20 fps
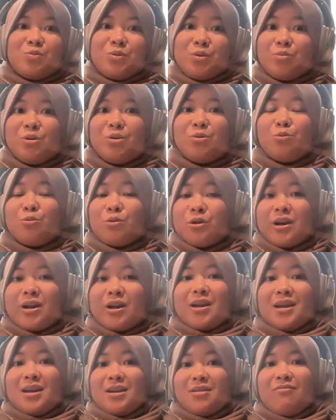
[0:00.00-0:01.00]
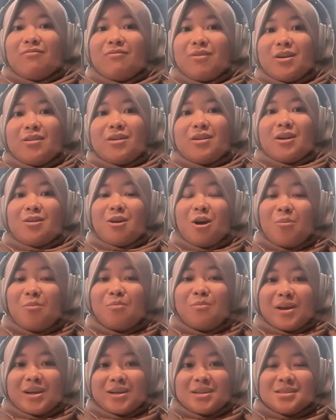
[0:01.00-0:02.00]
We will work in a very
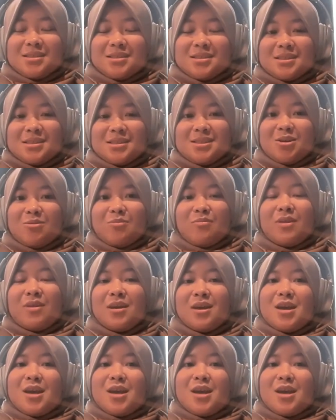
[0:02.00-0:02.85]
complex system.